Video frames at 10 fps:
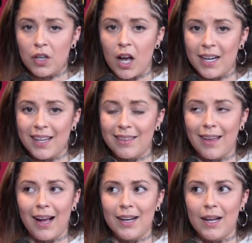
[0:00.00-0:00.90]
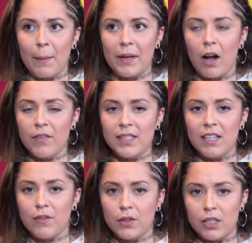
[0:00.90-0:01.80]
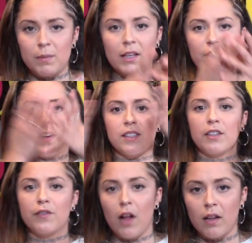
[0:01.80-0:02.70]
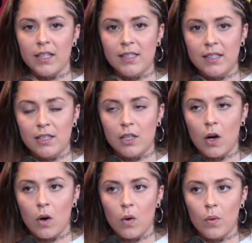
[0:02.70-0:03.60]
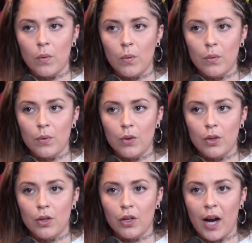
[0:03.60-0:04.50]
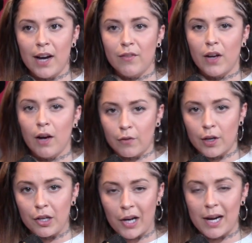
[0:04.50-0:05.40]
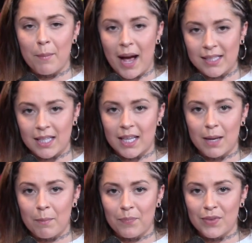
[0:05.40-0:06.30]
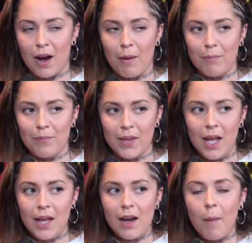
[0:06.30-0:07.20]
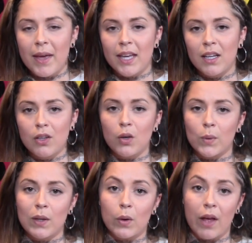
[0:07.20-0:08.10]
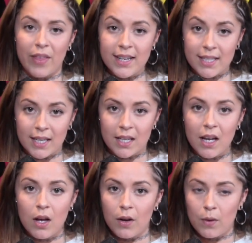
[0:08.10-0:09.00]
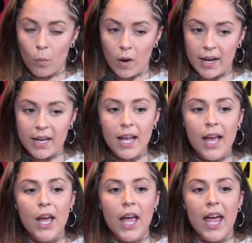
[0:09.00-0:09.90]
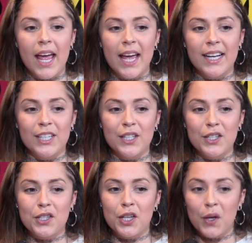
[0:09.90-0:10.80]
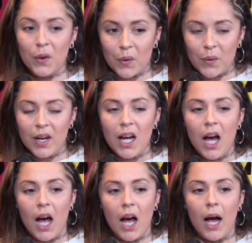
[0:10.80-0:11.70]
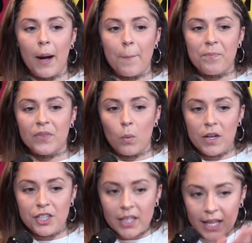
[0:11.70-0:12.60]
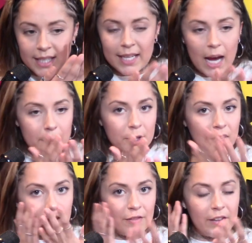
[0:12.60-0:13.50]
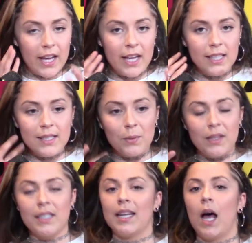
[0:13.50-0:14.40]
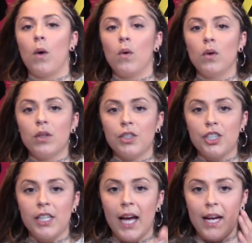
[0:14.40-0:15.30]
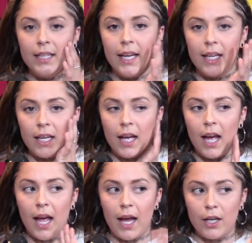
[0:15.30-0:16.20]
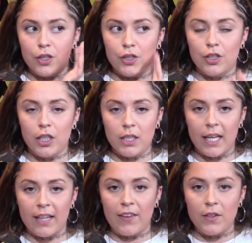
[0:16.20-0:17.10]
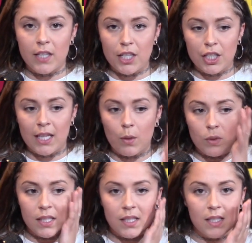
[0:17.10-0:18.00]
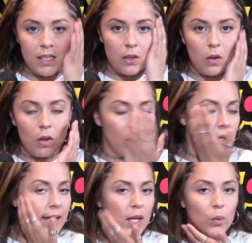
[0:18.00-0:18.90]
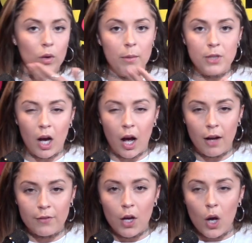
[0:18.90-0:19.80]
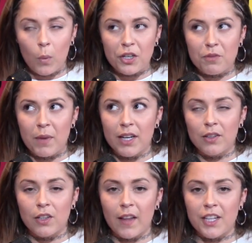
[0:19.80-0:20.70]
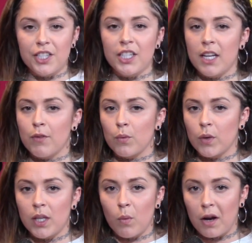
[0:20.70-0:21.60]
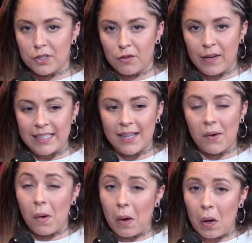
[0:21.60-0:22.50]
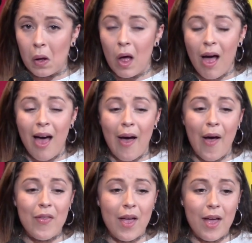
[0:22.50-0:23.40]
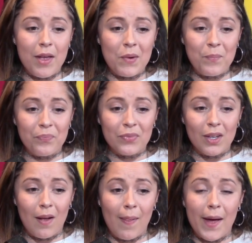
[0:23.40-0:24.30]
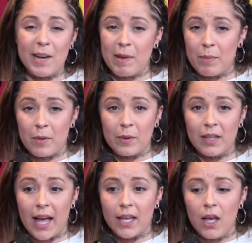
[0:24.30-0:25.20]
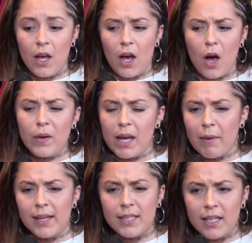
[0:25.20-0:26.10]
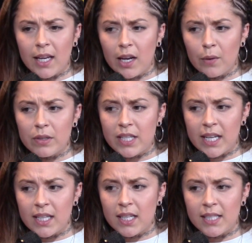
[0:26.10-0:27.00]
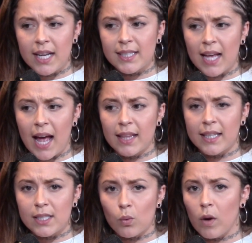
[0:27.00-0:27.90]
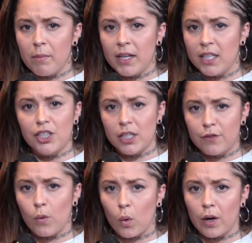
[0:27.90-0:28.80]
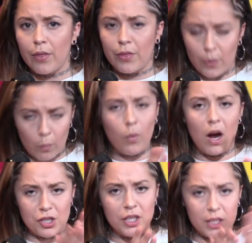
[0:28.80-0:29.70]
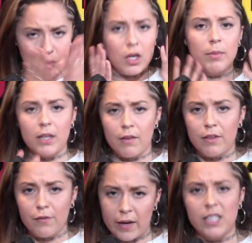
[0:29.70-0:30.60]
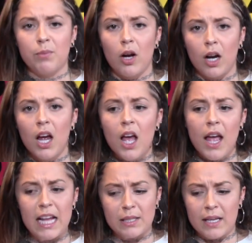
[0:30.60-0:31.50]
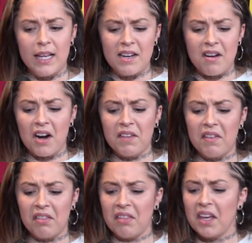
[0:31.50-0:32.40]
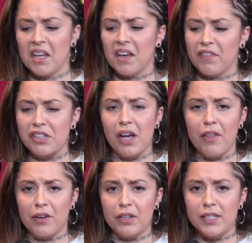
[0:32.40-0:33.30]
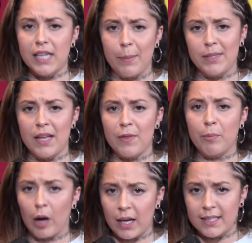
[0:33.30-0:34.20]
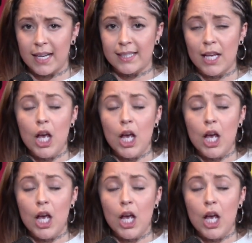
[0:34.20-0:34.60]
on? That, I mean, obviously filters make your face look flawless. So you're kind of covering, you're kind of masking it, not making it look real or authentic, one. And two, when she like dabbed her face with the towel, she had like extra like foundation that was still getting rubbed off, which made it look like she didn't even really wash her face at all. And then a lot of people were like, okay, my skincare routine takes at least 1 minute just for the washing and scrubbing of the face part, and not even thinking if there's other steps in the process.